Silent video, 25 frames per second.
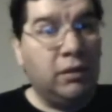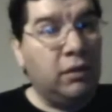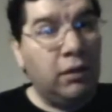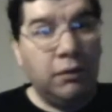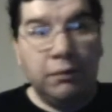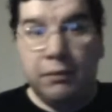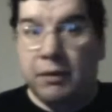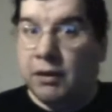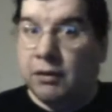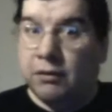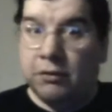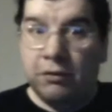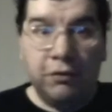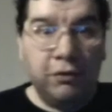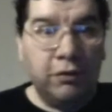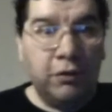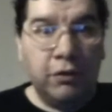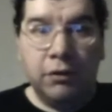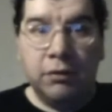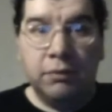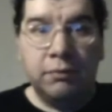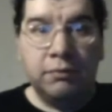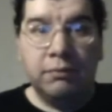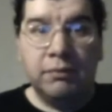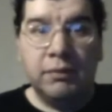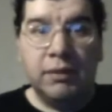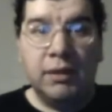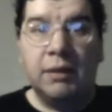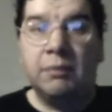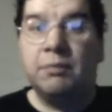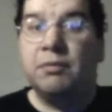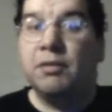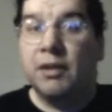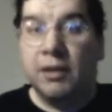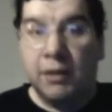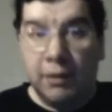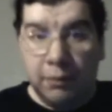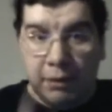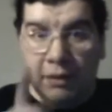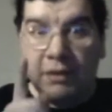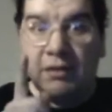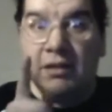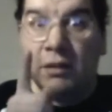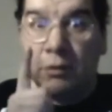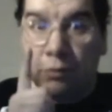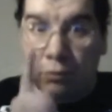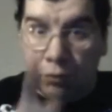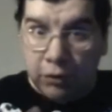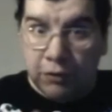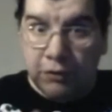Love that show. I'm talking about
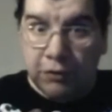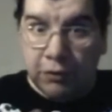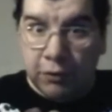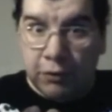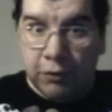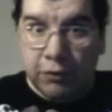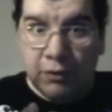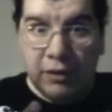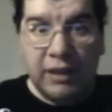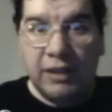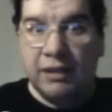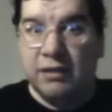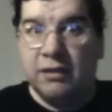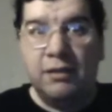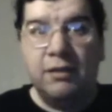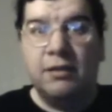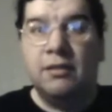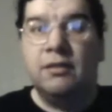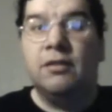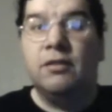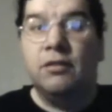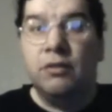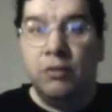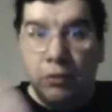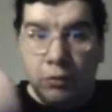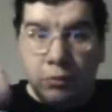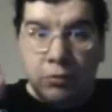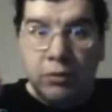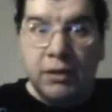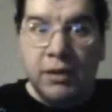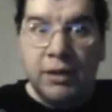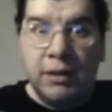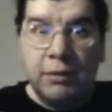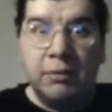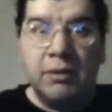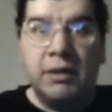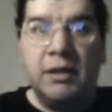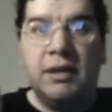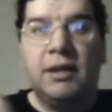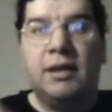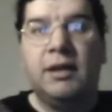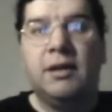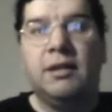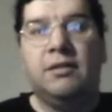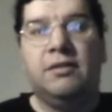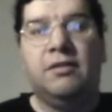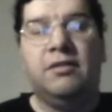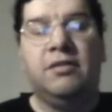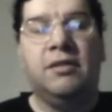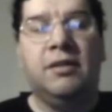the original, not the, the new one that we
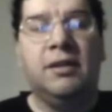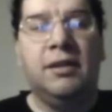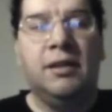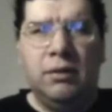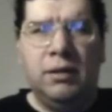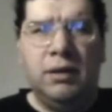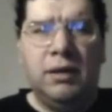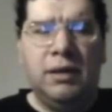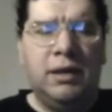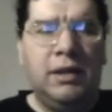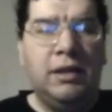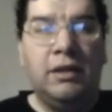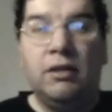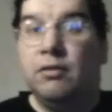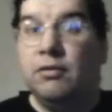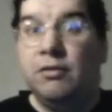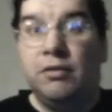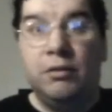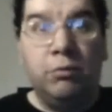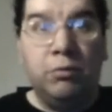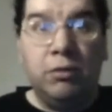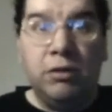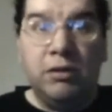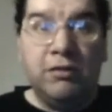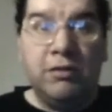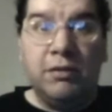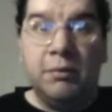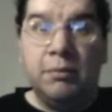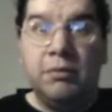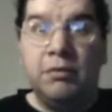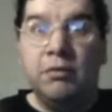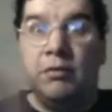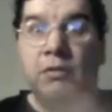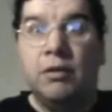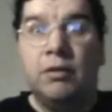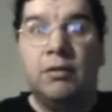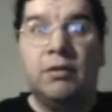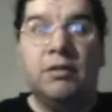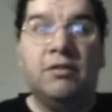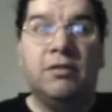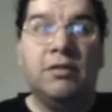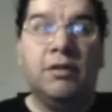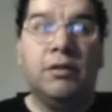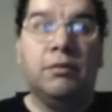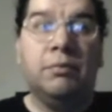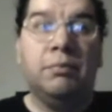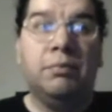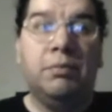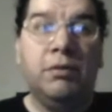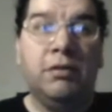got. And I know she winds up doing all these
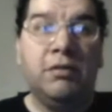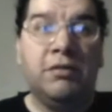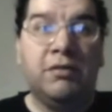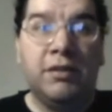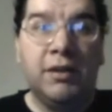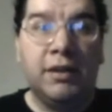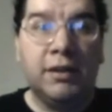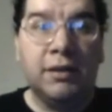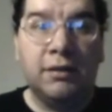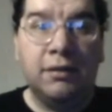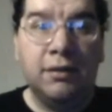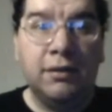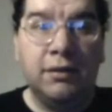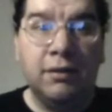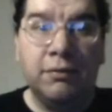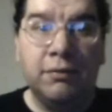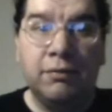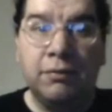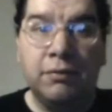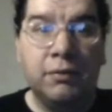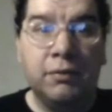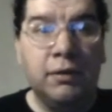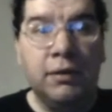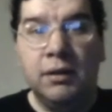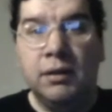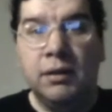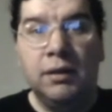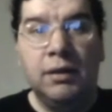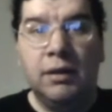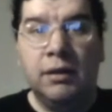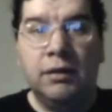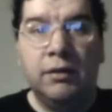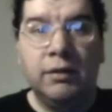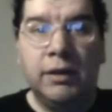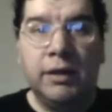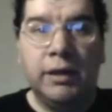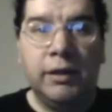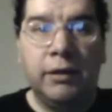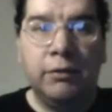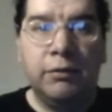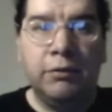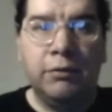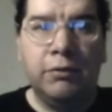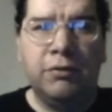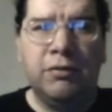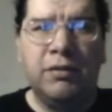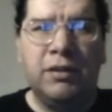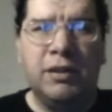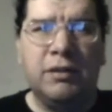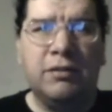other voice acting of other
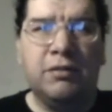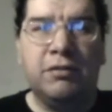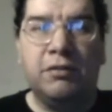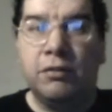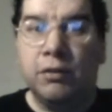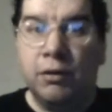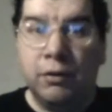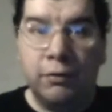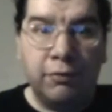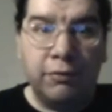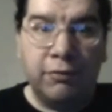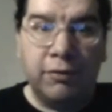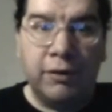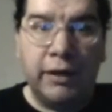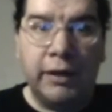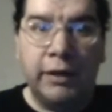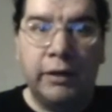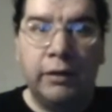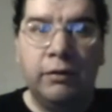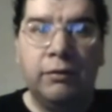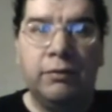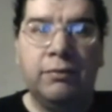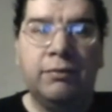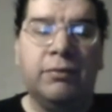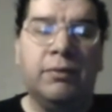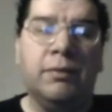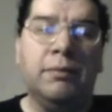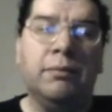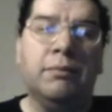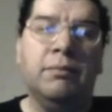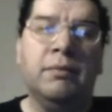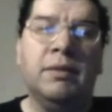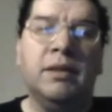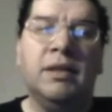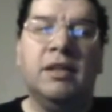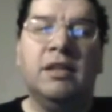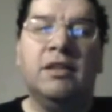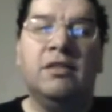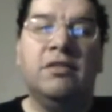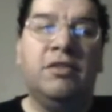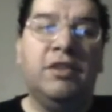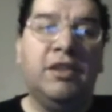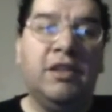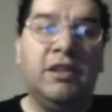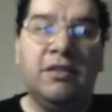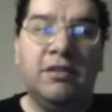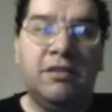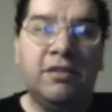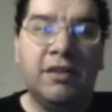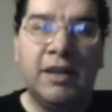characters like Starfire from
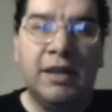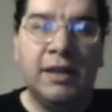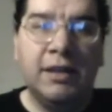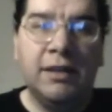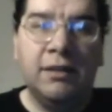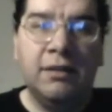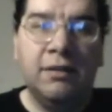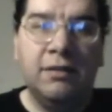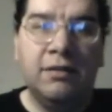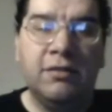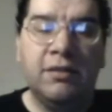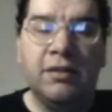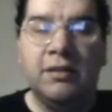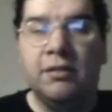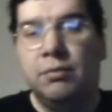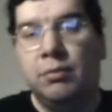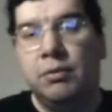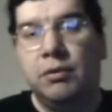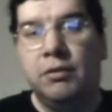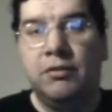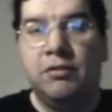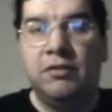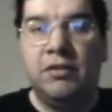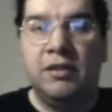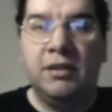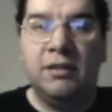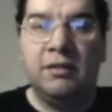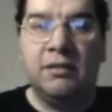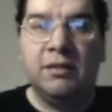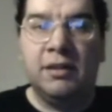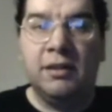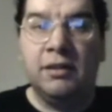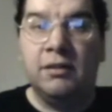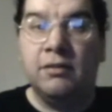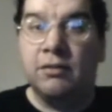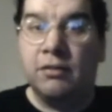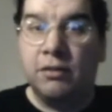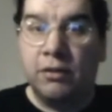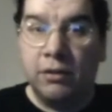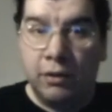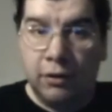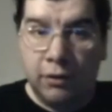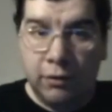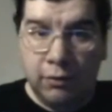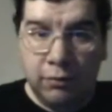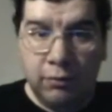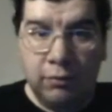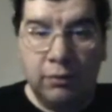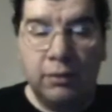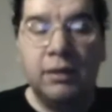Teen Titans as well as Teen Titans
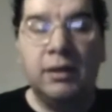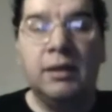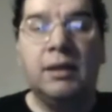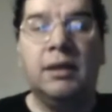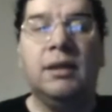Go.